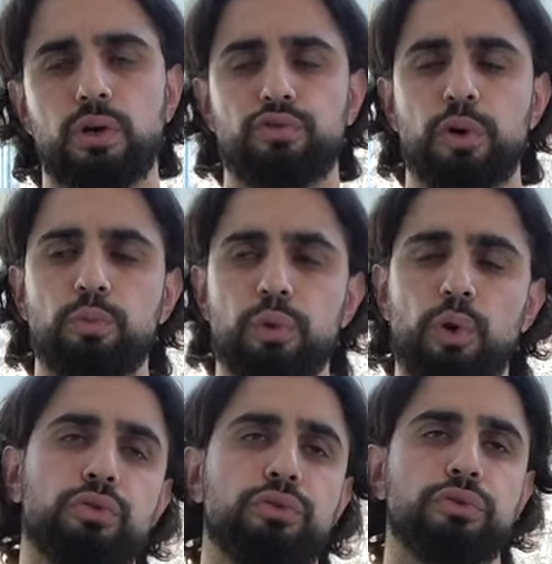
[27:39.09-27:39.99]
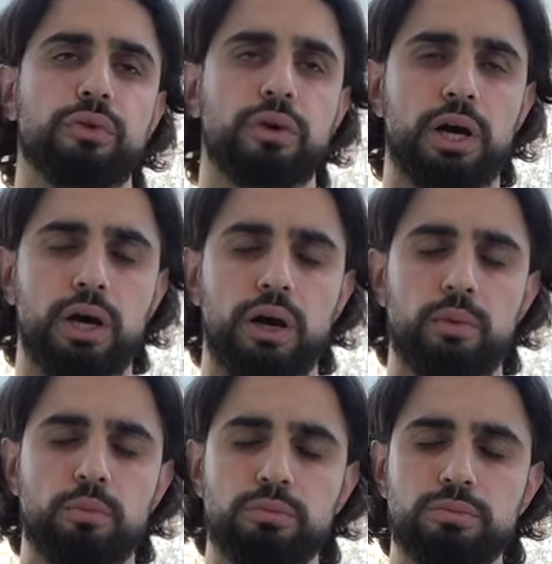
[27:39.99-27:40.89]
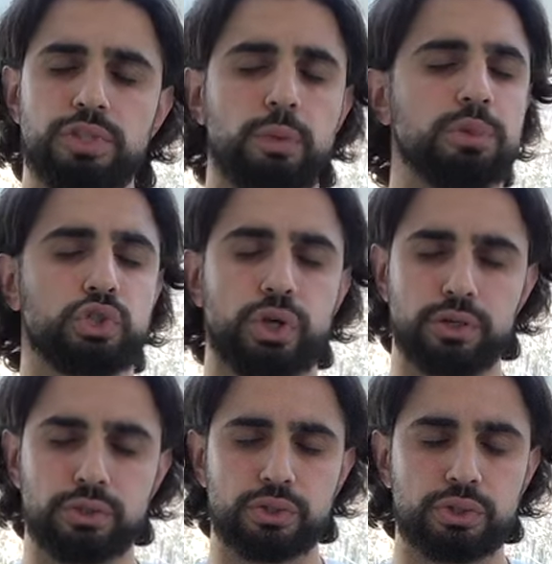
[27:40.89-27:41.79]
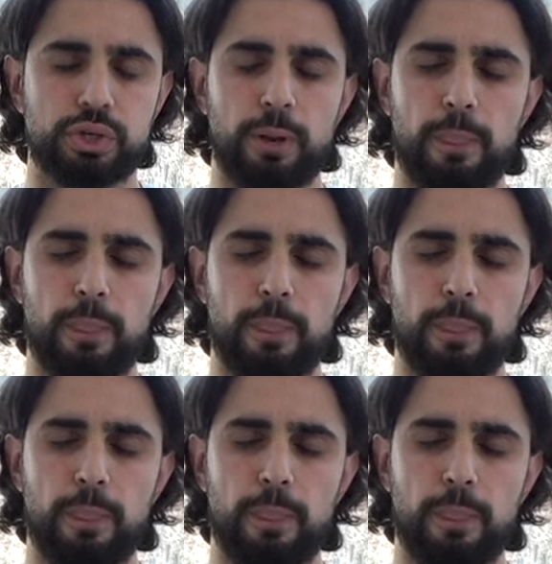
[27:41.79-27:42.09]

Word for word: from both um, demonstrators,